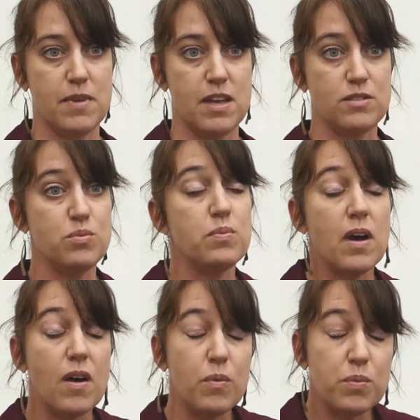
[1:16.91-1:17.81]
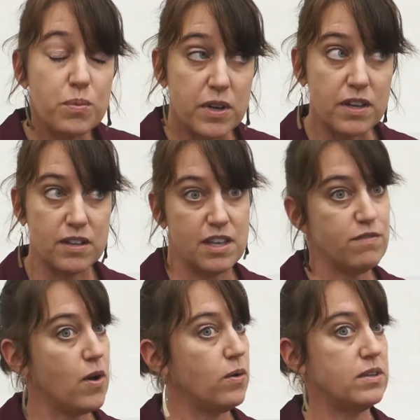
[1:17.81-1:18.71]
is really
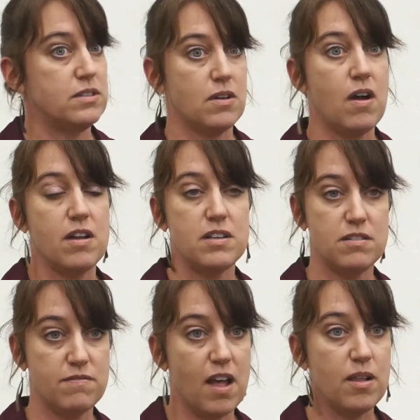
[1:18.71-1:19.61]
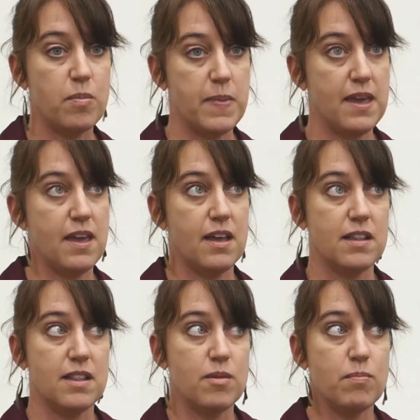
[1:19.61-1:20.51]
focused on
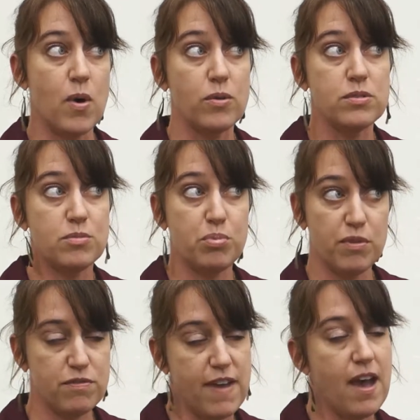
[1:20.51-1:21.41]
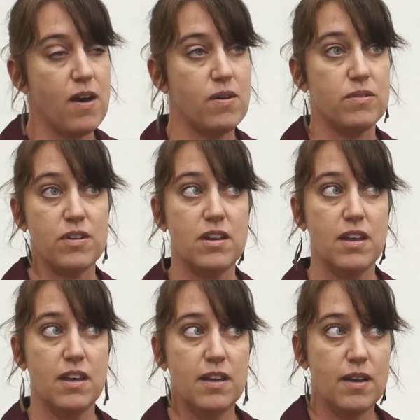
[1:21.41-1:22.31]
developing the most profound
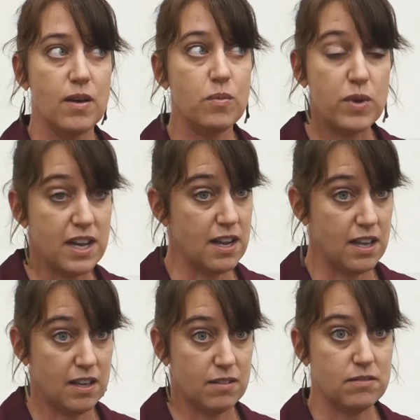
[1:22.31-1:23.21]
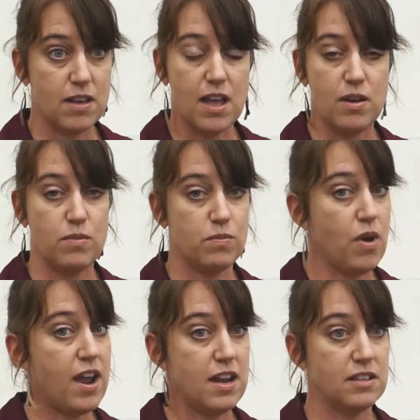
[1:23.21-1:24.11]
reading and
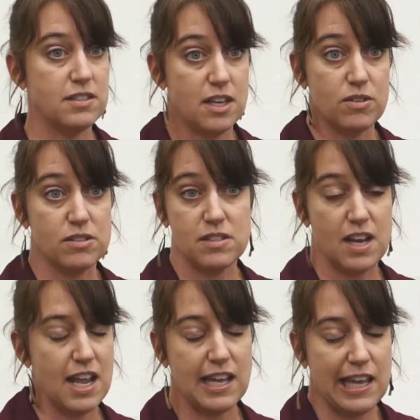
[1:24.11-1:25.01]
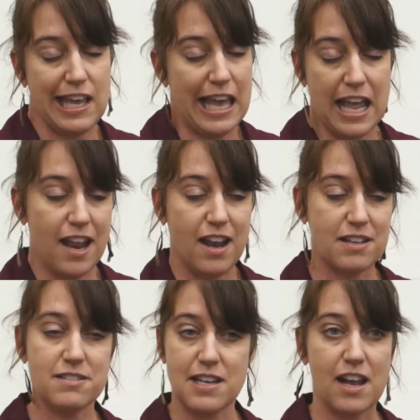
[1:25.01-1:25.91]
writing skills that it can get in a
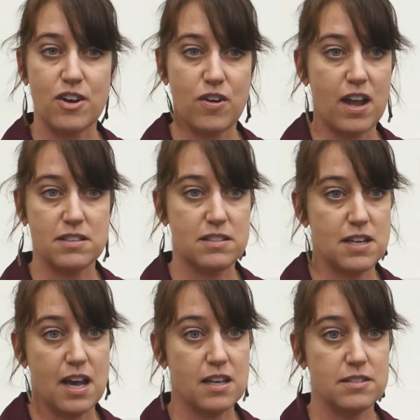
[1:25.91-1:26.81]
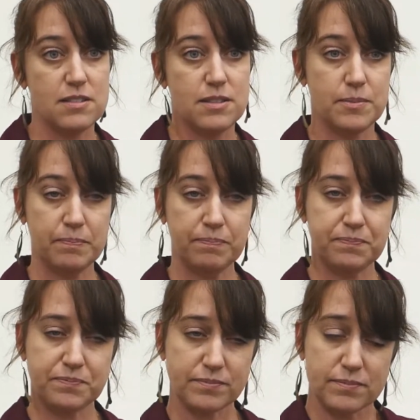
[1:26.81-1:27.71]
standardized test.
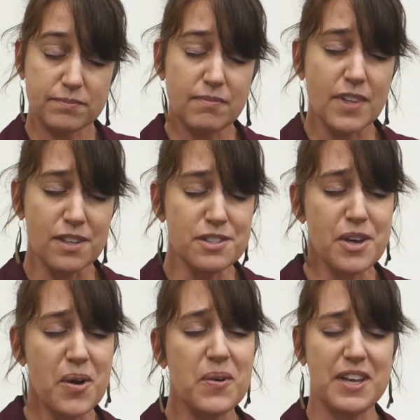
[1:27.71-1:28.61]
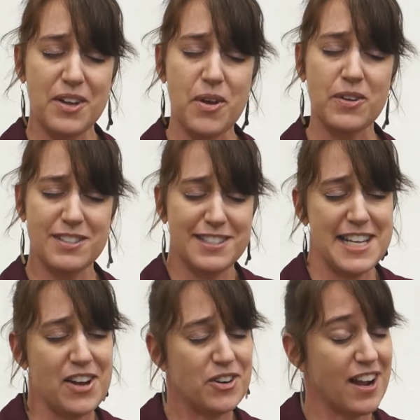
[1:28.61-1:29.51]
So, it's a
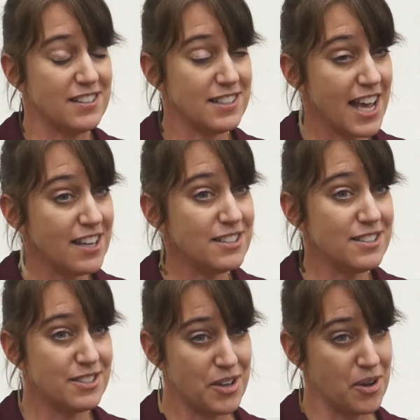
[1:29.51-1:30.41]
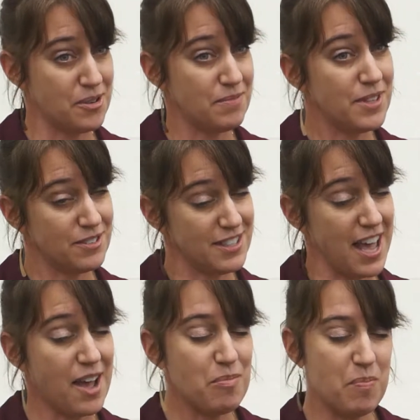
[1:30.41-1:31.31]
standardized test, so there's
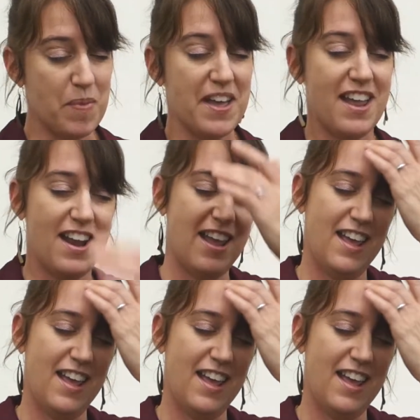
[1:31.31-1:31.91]
that, but,